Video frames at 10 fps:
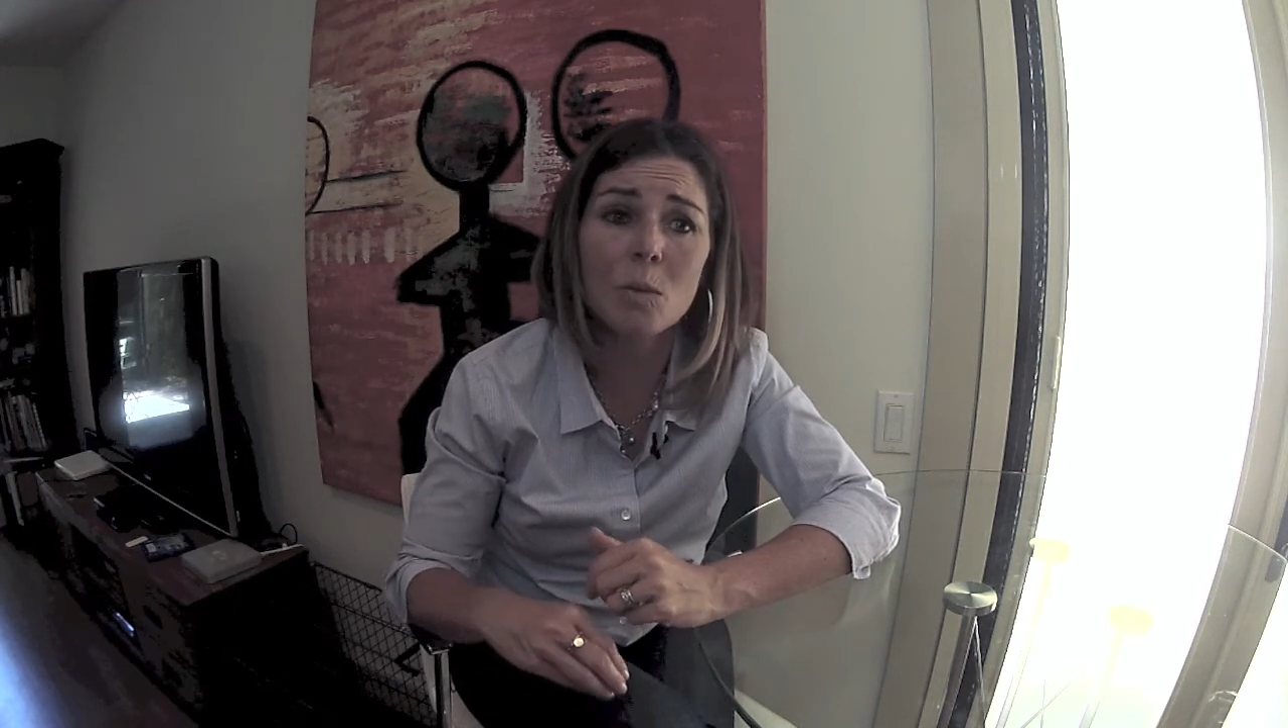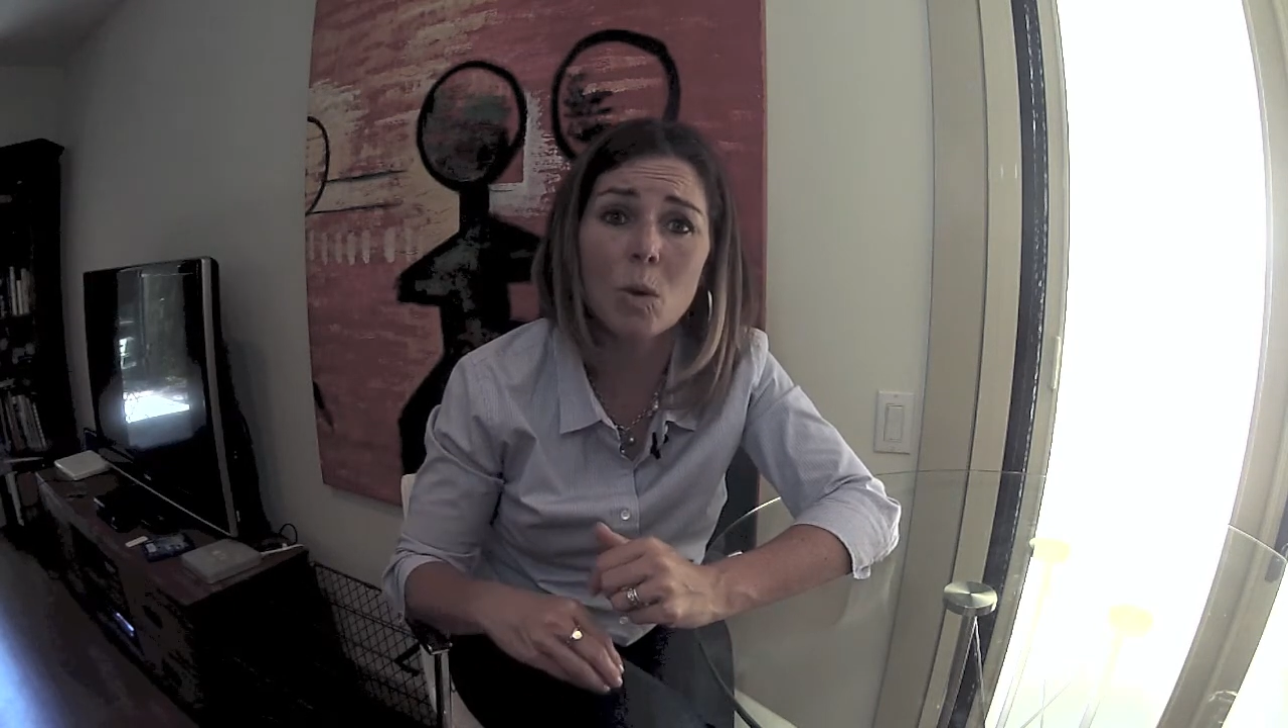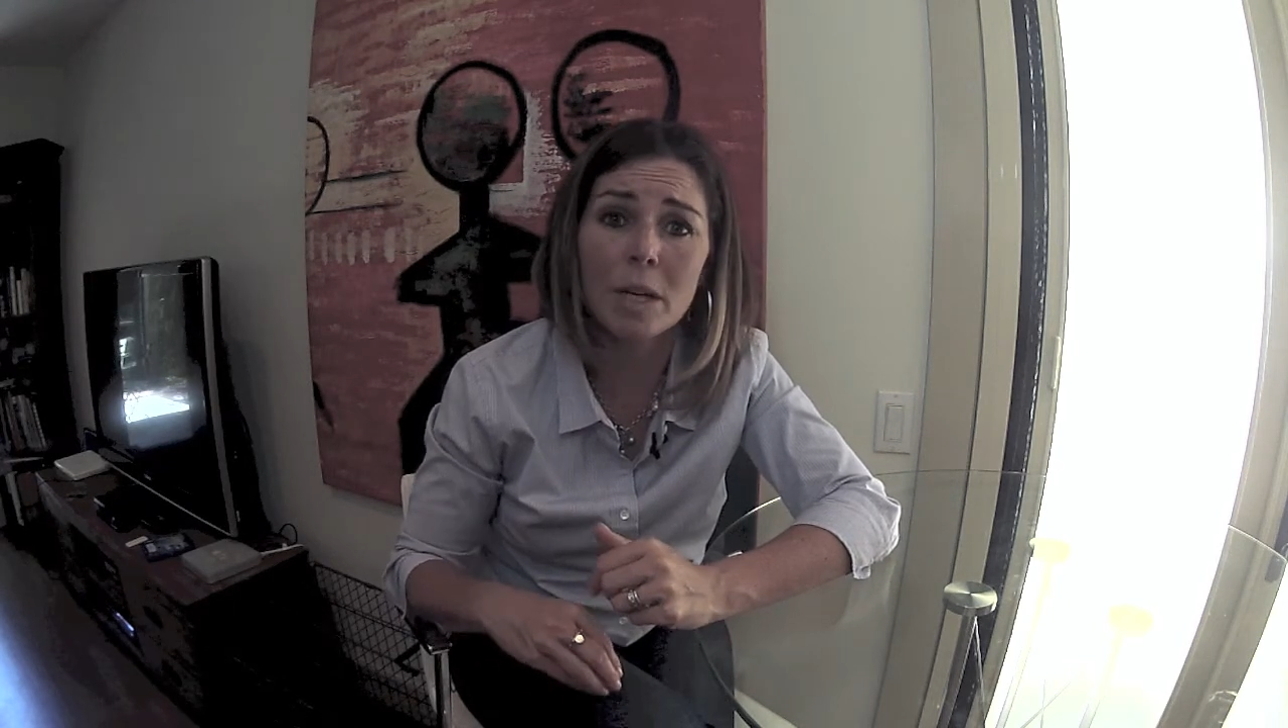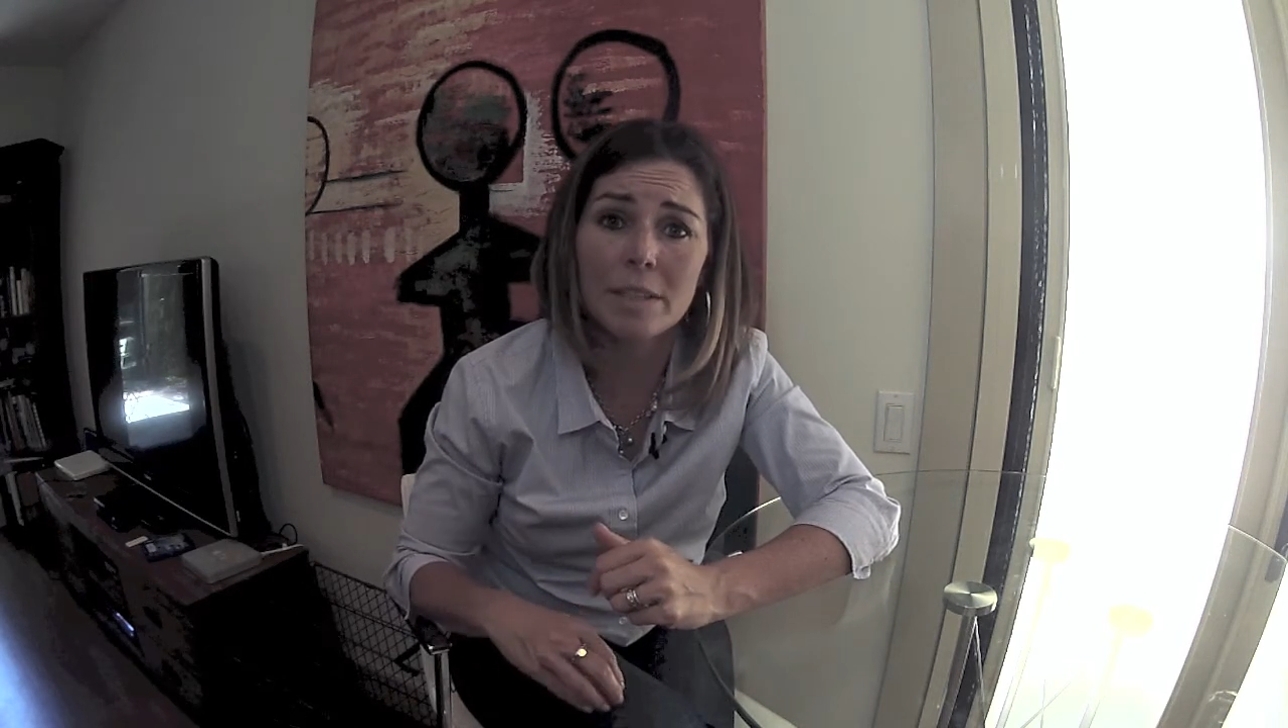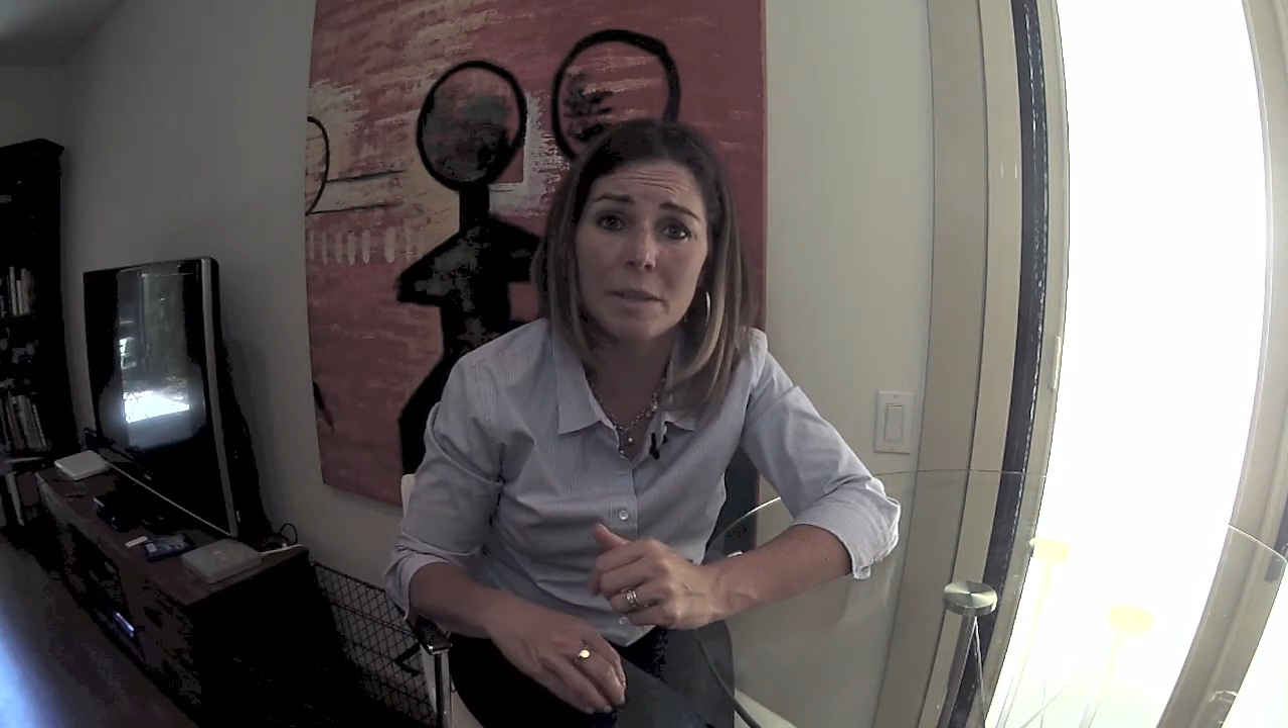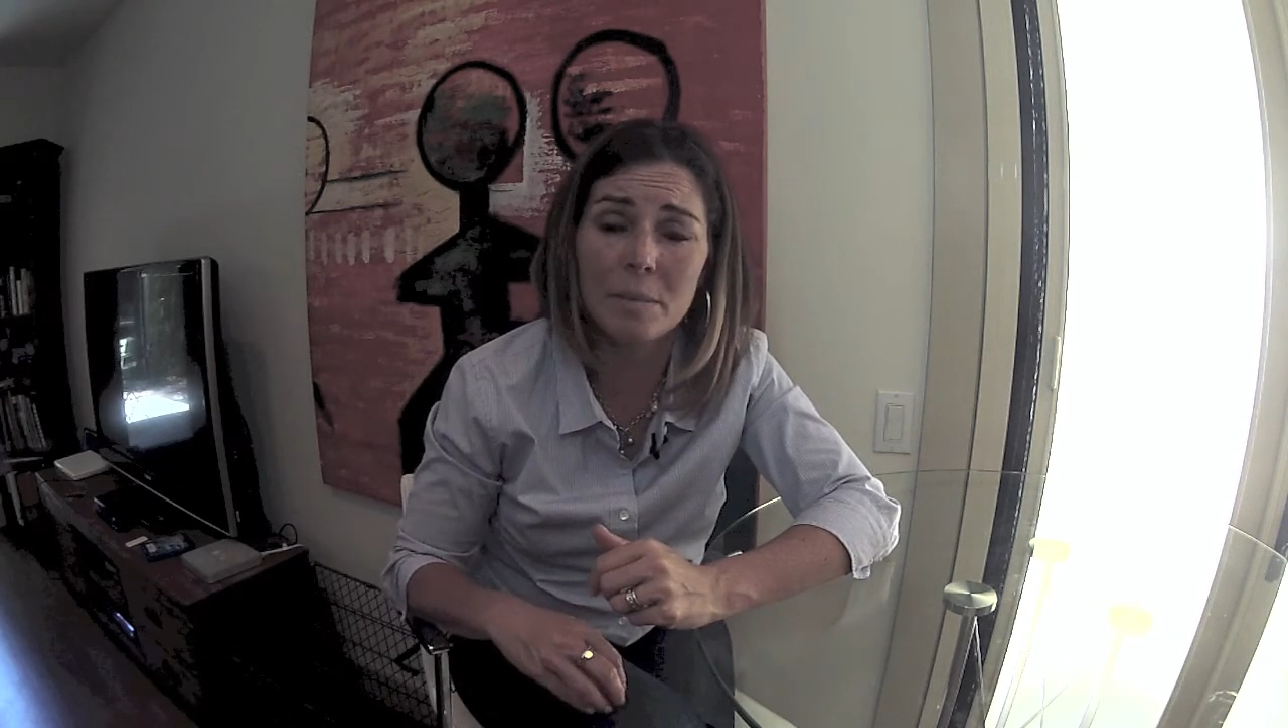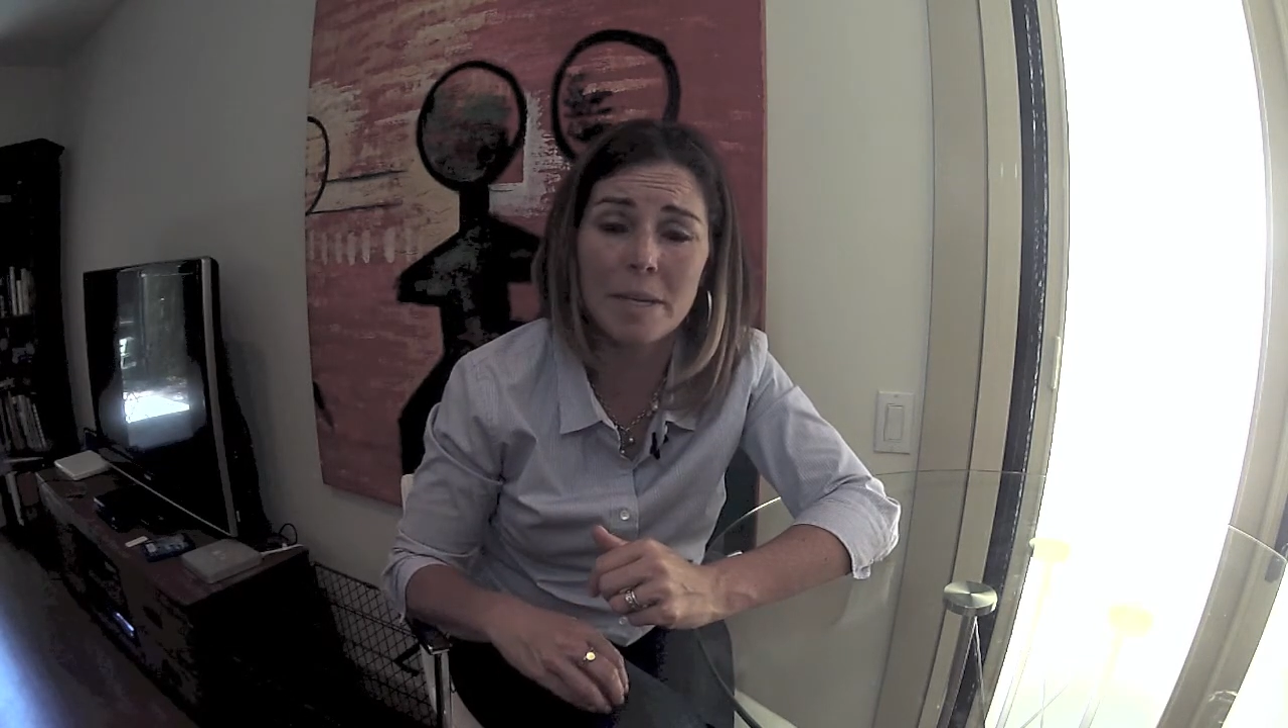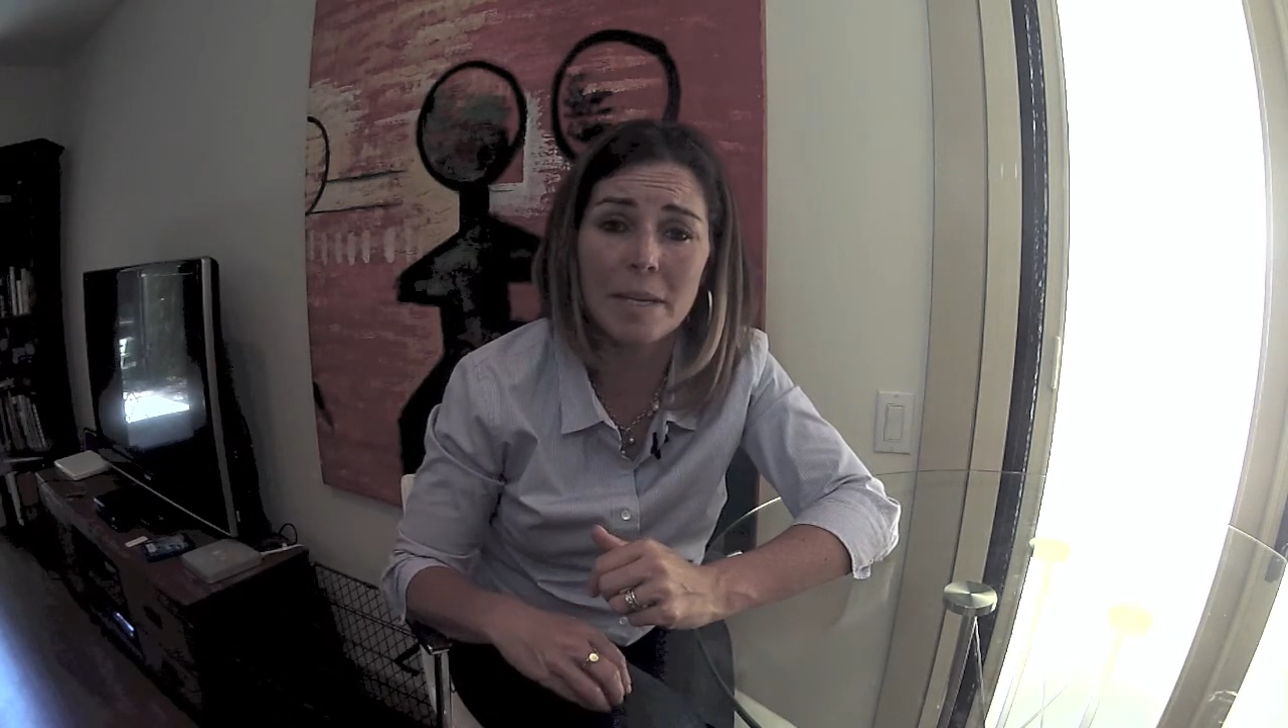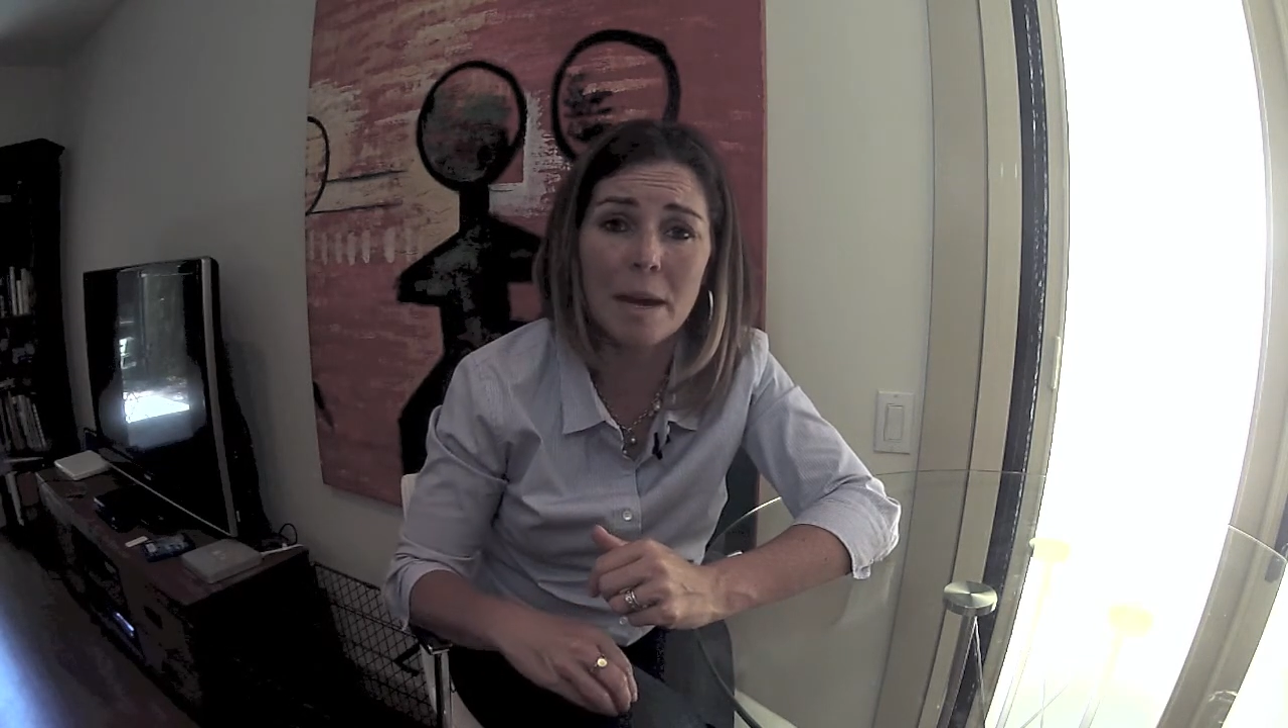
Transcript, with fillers: wanted to be